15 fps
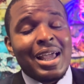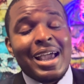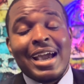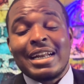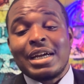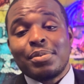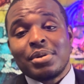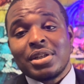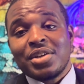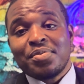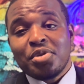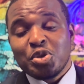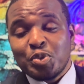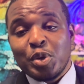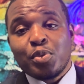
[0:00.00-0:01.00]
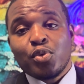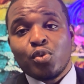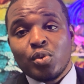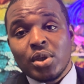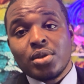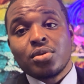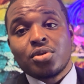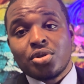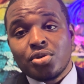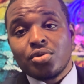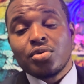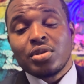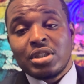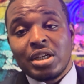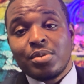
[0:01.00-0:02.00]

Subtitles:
And I believe most people will choose their